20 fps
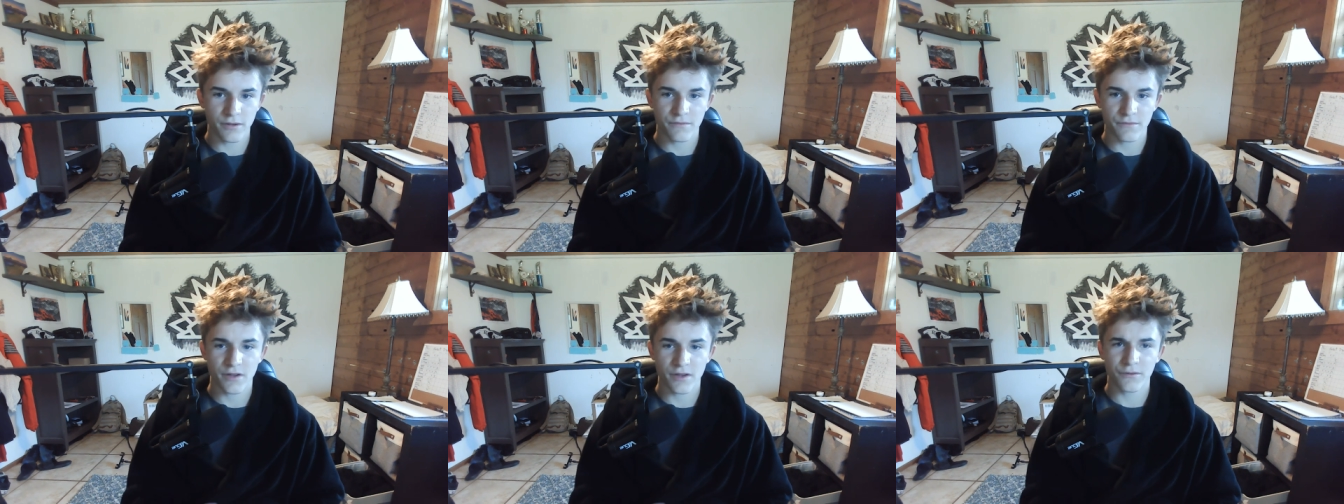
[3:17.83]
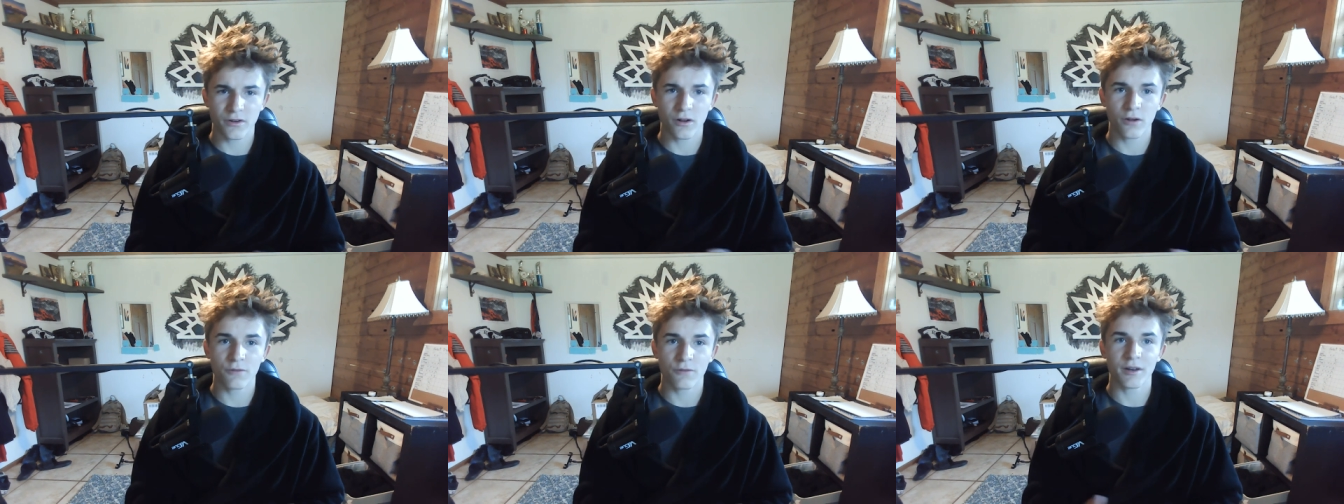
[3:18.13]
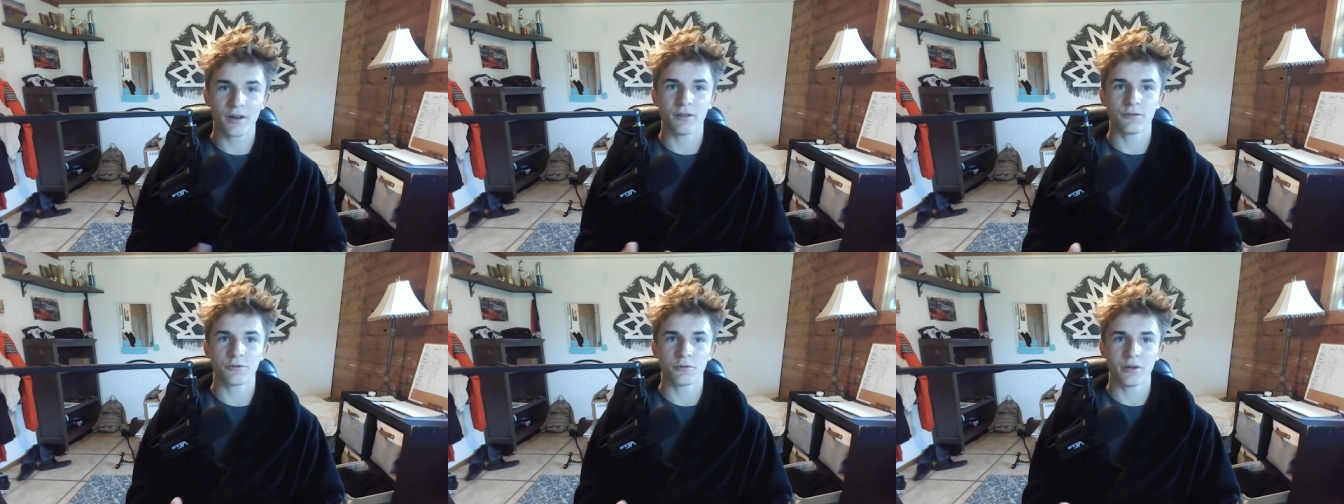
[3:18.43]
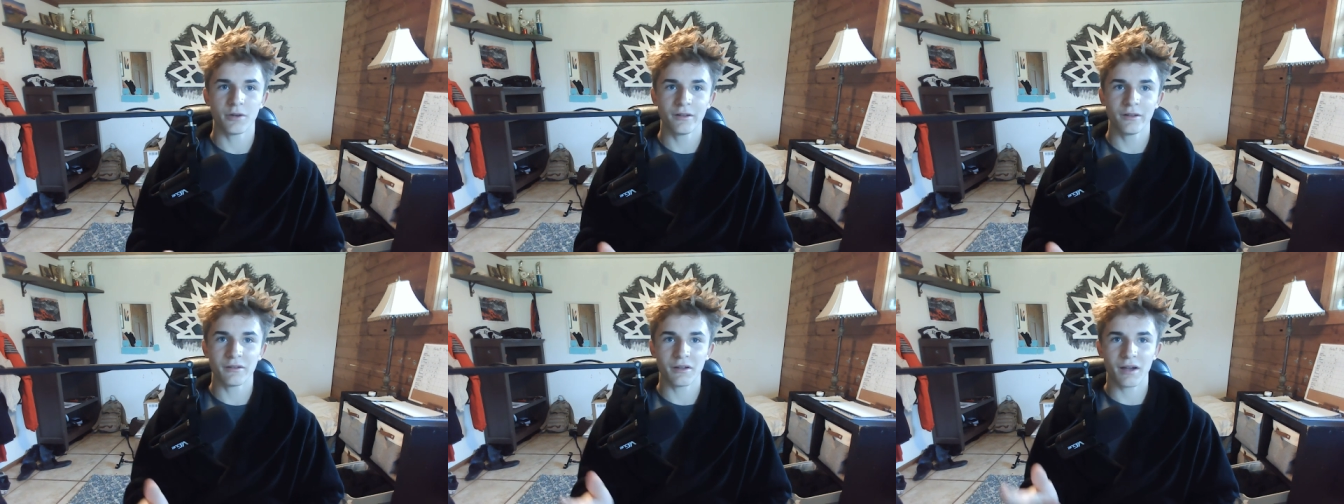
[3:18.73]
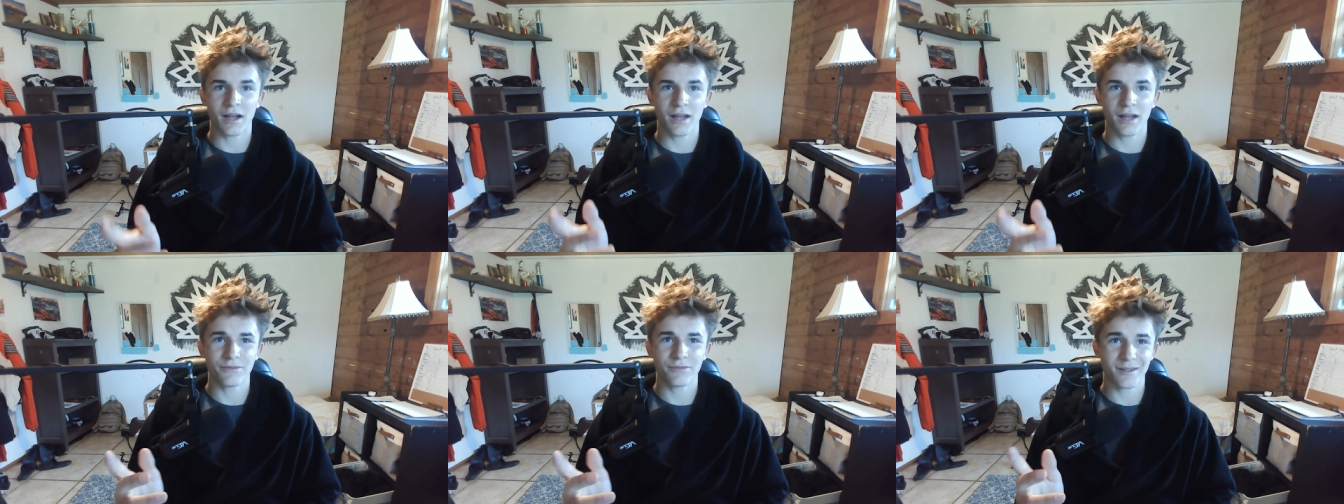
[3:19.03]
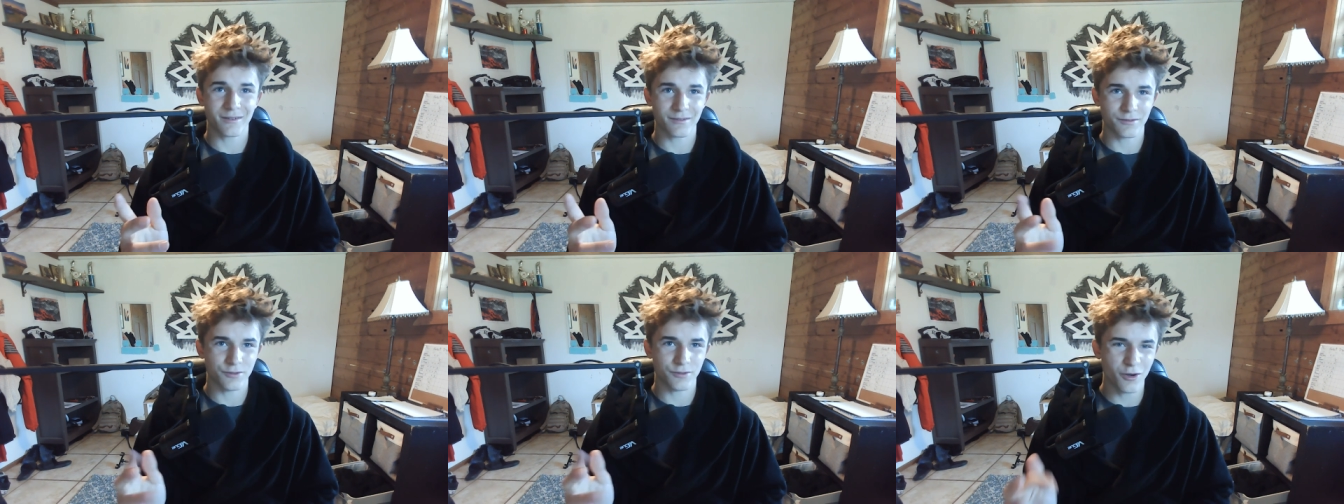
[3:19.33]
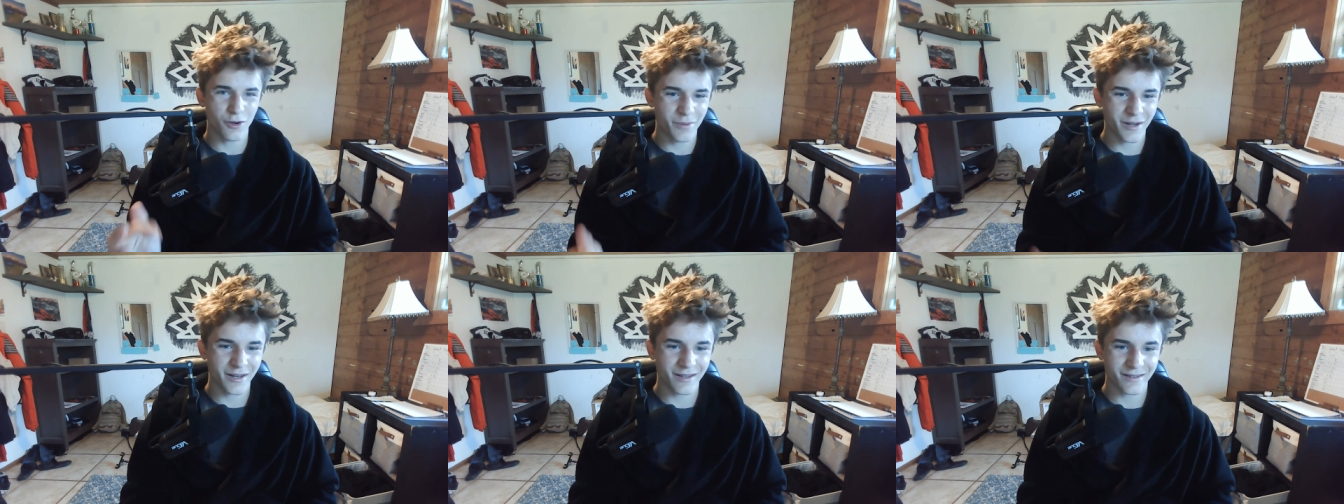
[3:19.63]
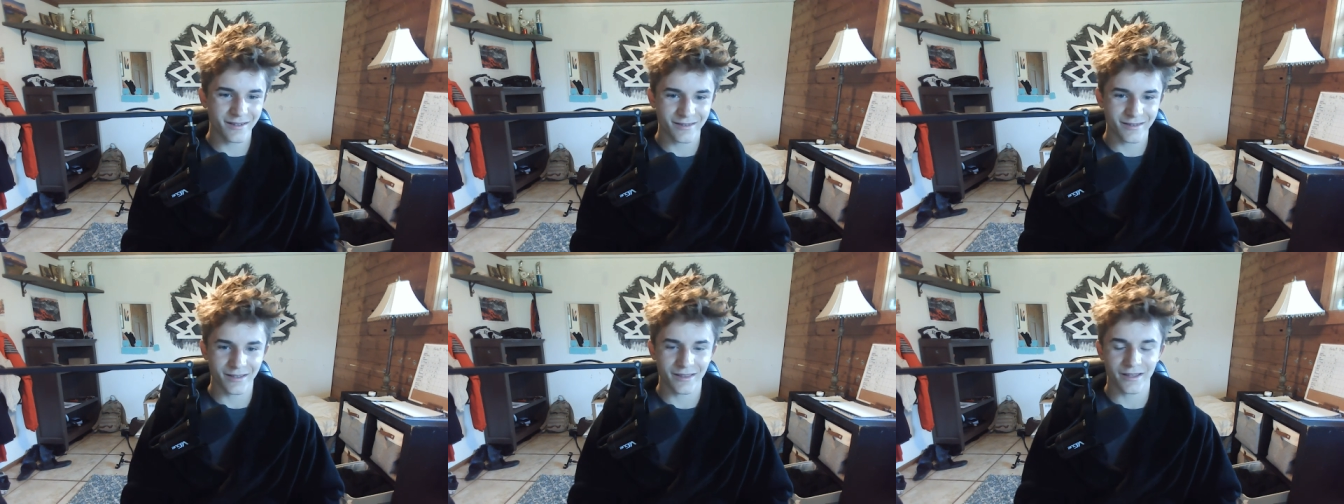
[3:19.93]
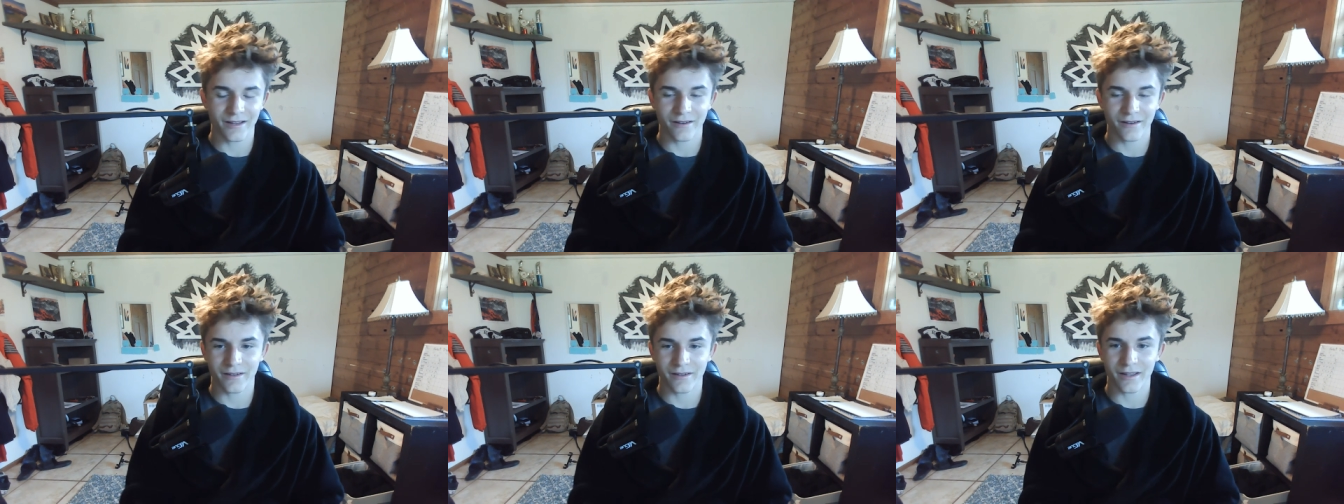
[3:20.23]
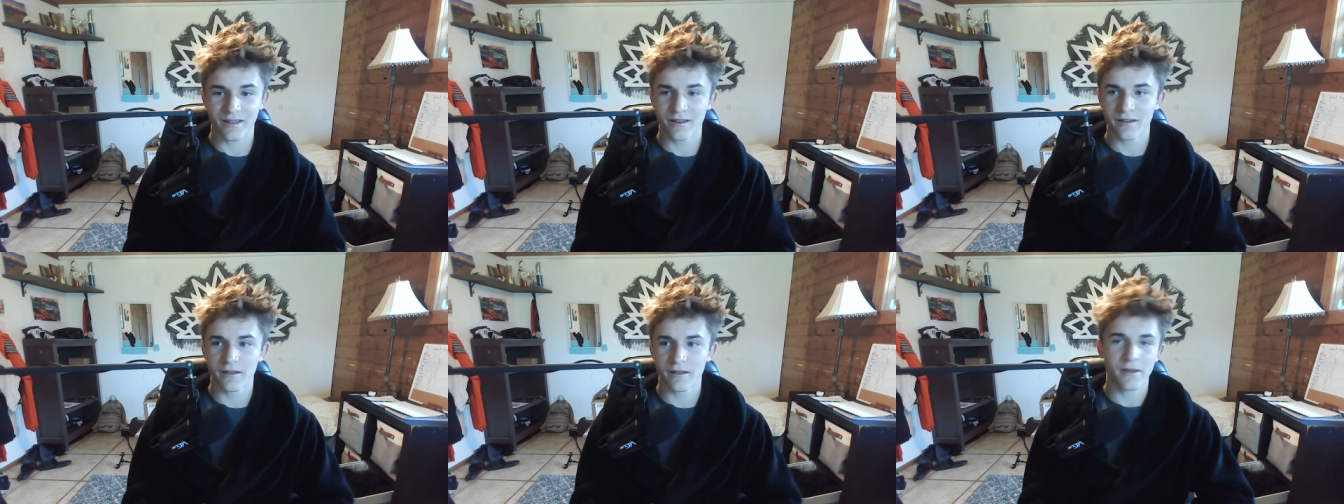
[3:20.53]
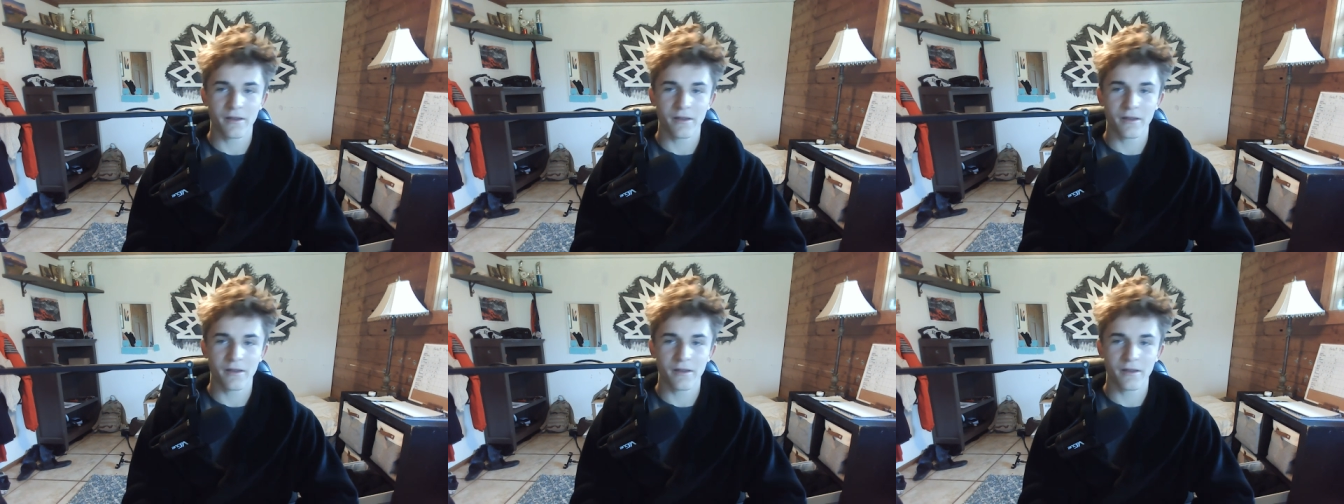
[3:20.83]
If you haven't already joined, I've like nobody's in there yet,